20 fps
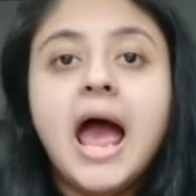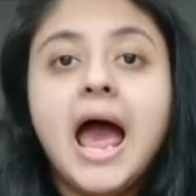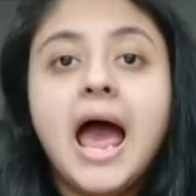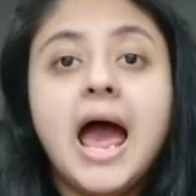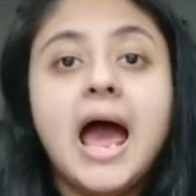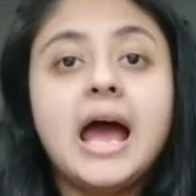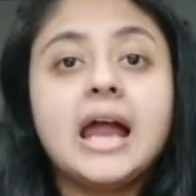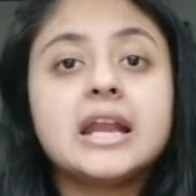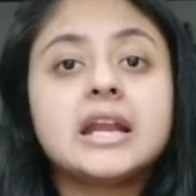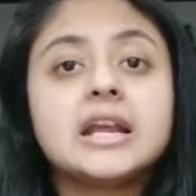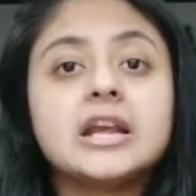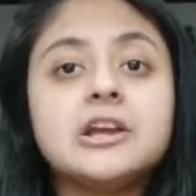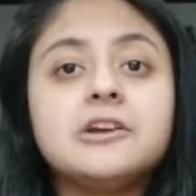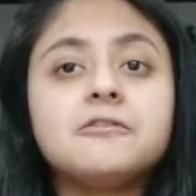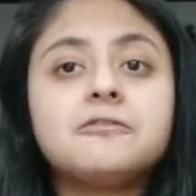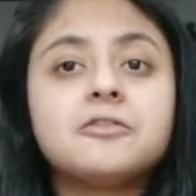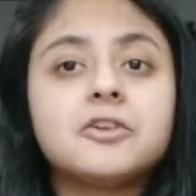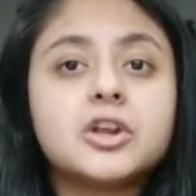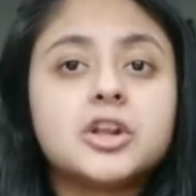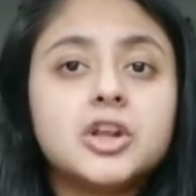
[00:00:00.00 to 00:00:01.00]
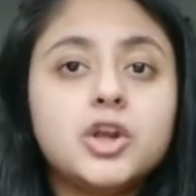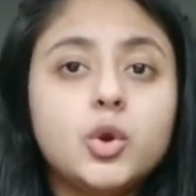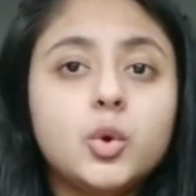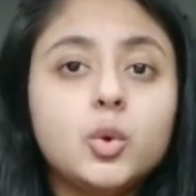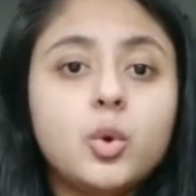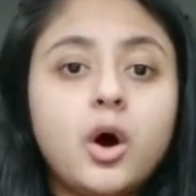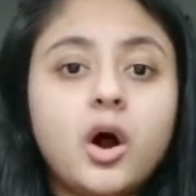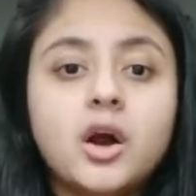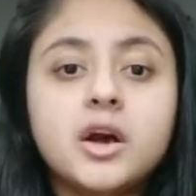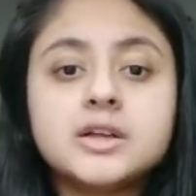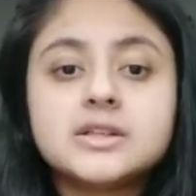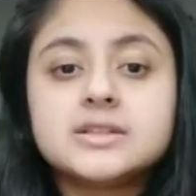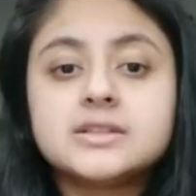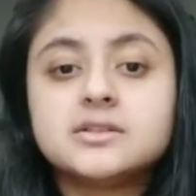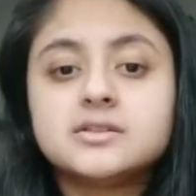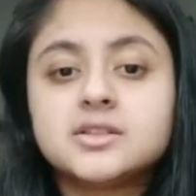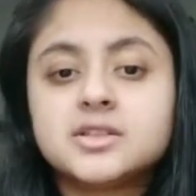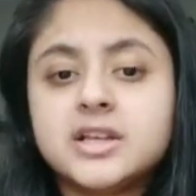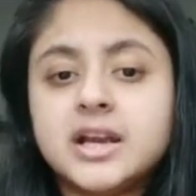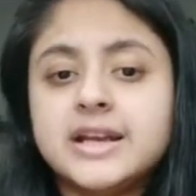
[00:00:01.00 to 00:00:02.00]
And if you are
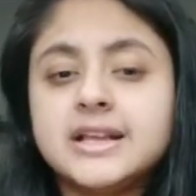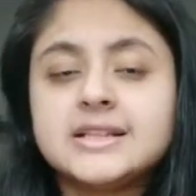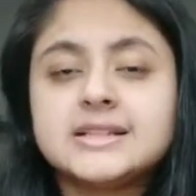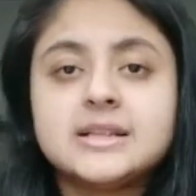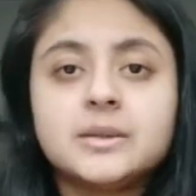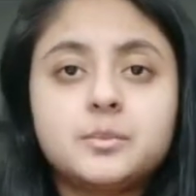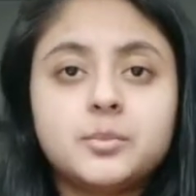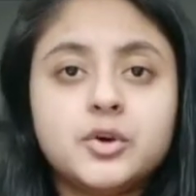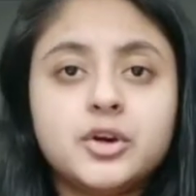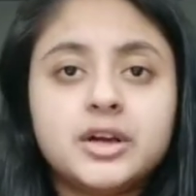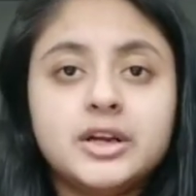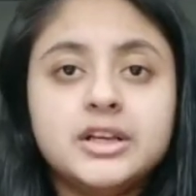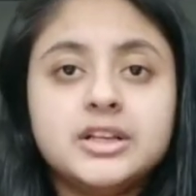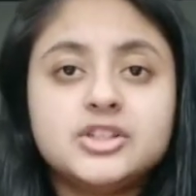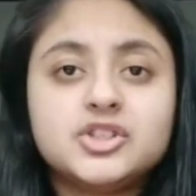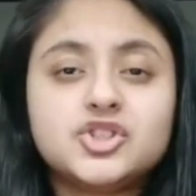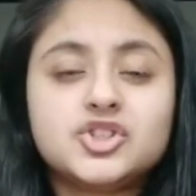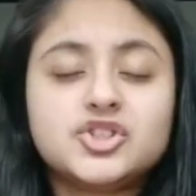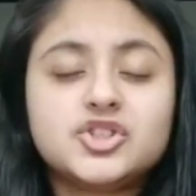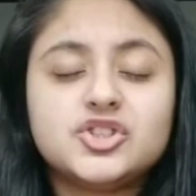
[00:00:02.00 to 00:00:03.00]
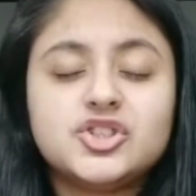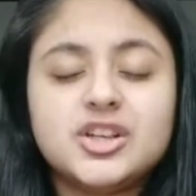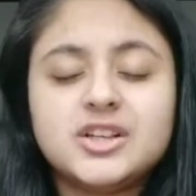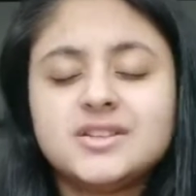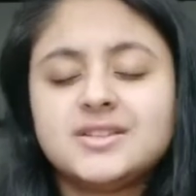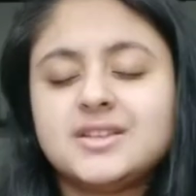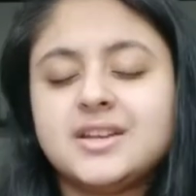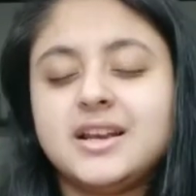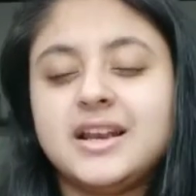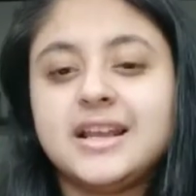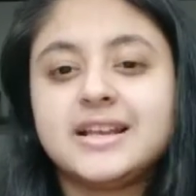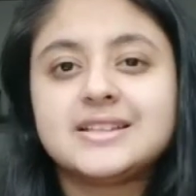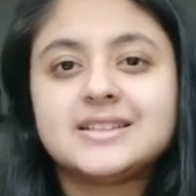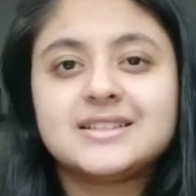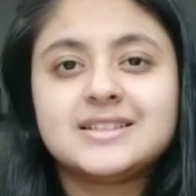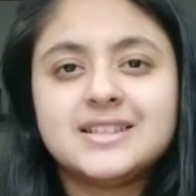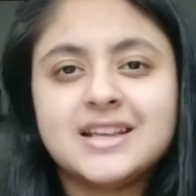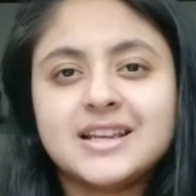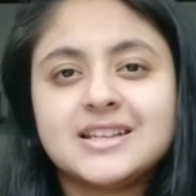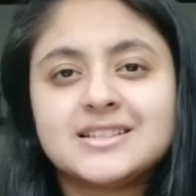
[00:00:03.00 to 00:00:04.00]
studying separately, just the
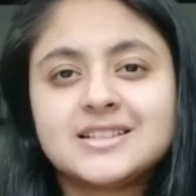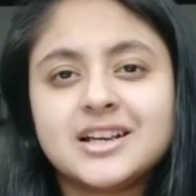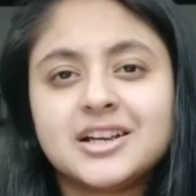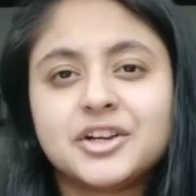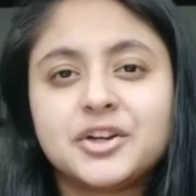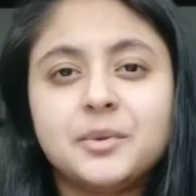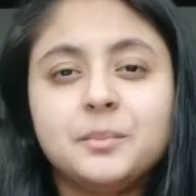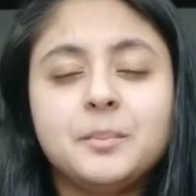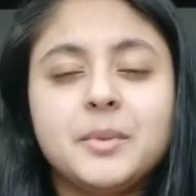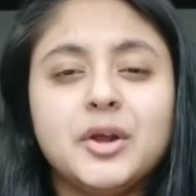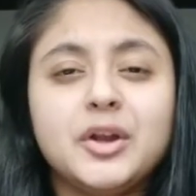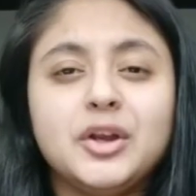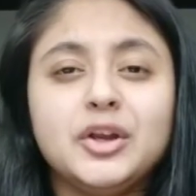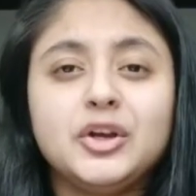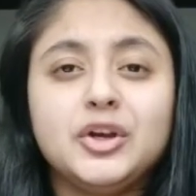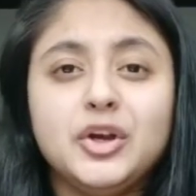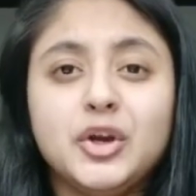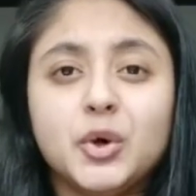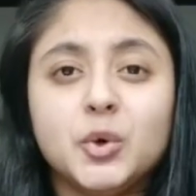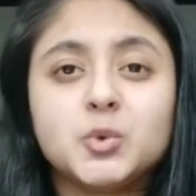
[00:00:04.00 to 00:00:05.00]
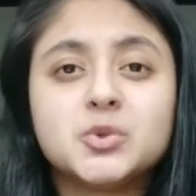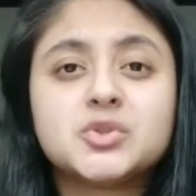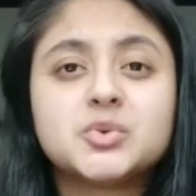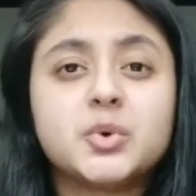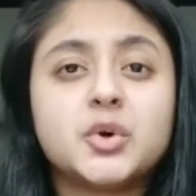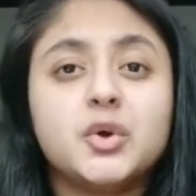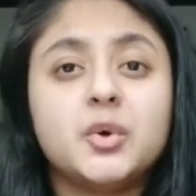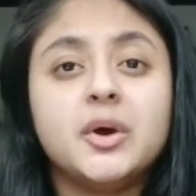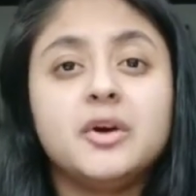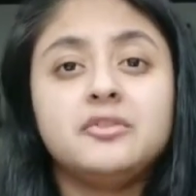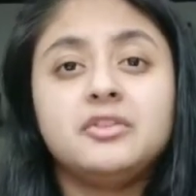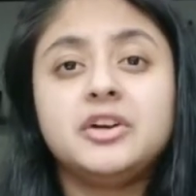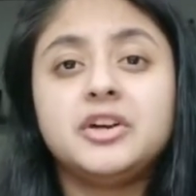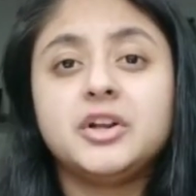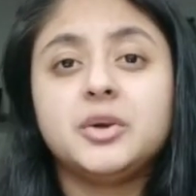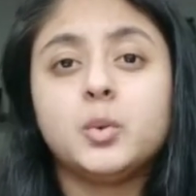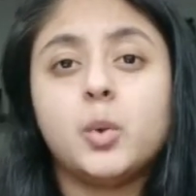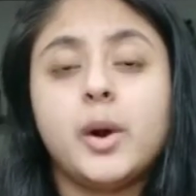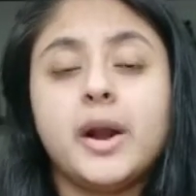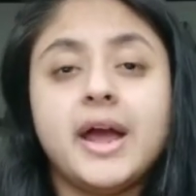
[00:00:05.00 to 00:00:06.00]
next day start comparing notes, what you have
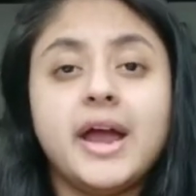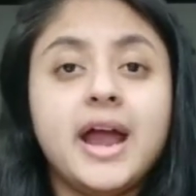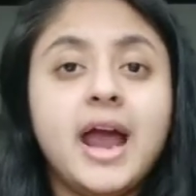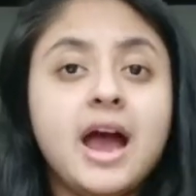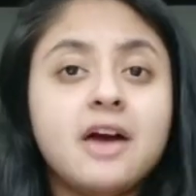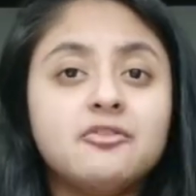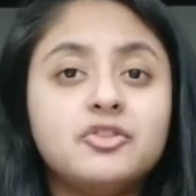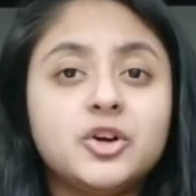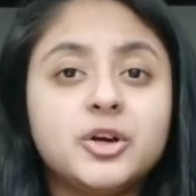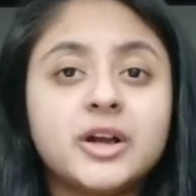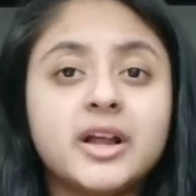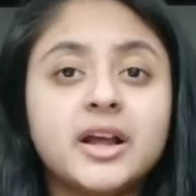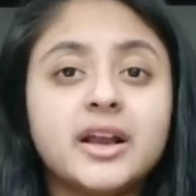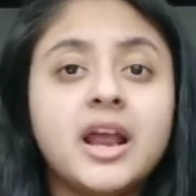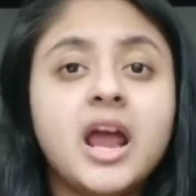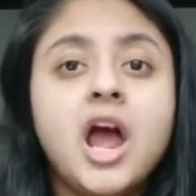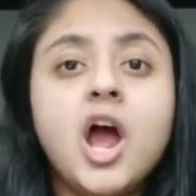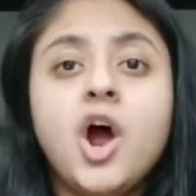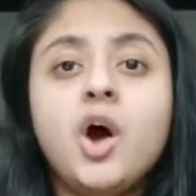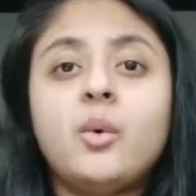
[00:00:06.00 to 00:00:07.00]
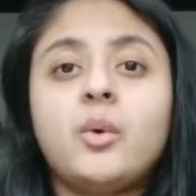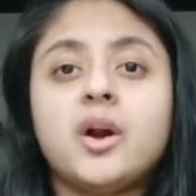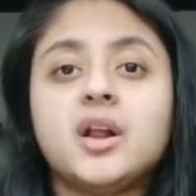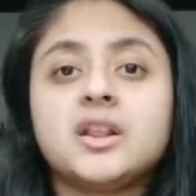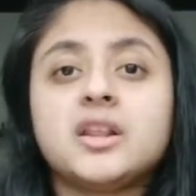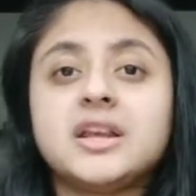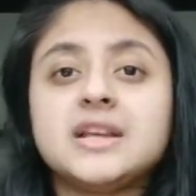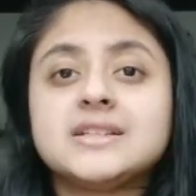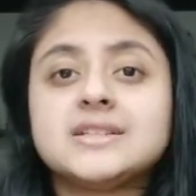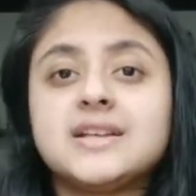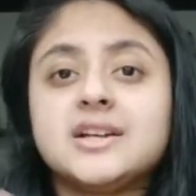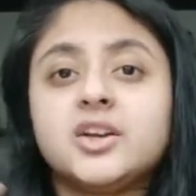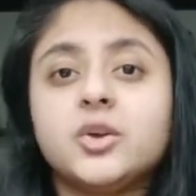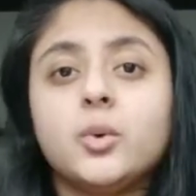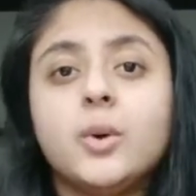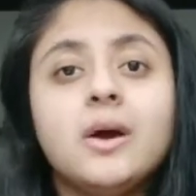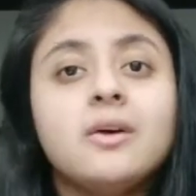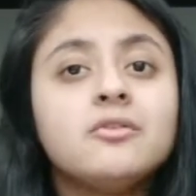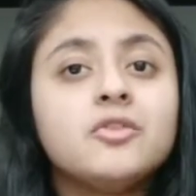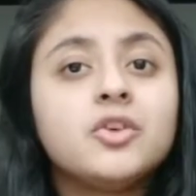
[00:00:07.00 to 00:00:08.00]
written, what I have written, what are things that
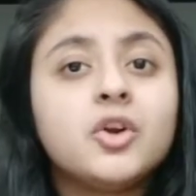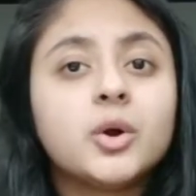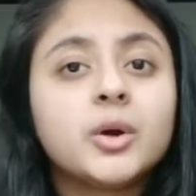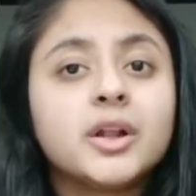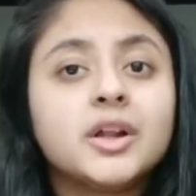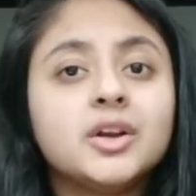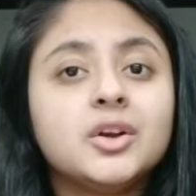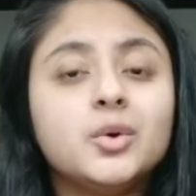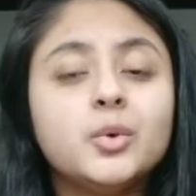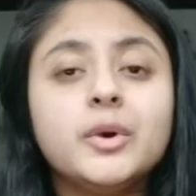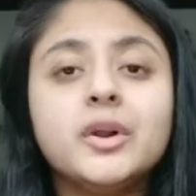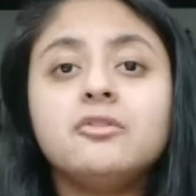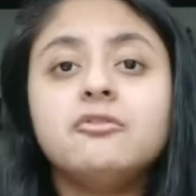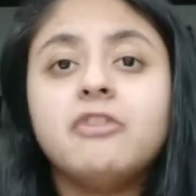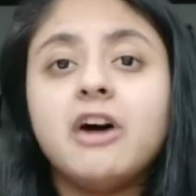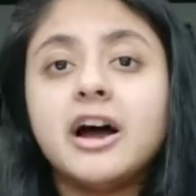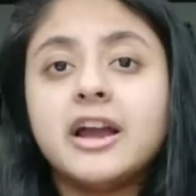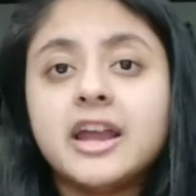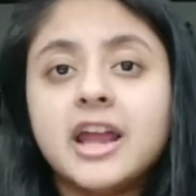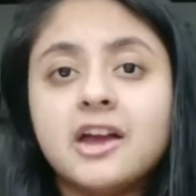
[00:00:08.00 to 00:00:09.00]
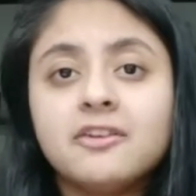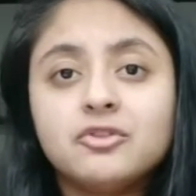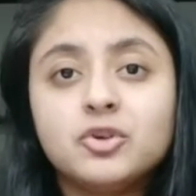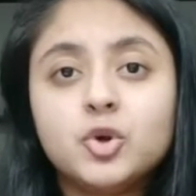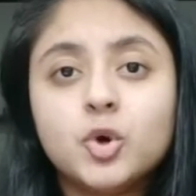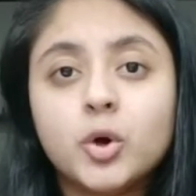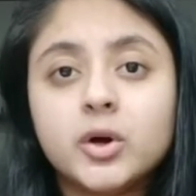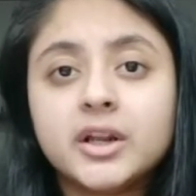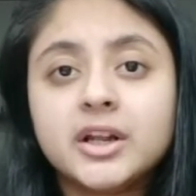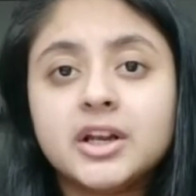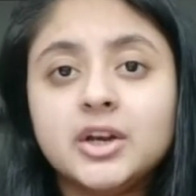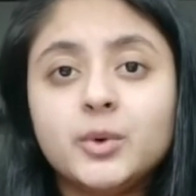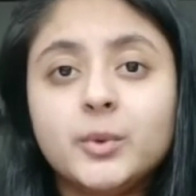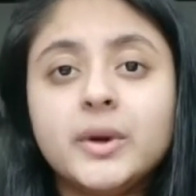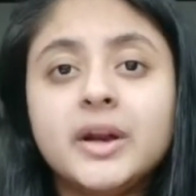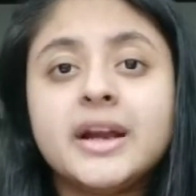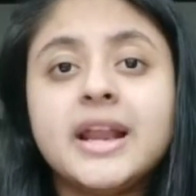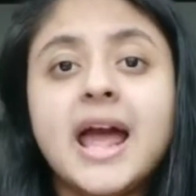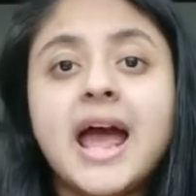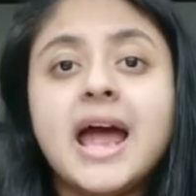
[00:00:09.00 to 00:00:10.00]
you have not included, why have you not
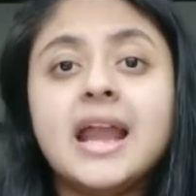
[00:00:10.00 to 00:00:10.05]
included.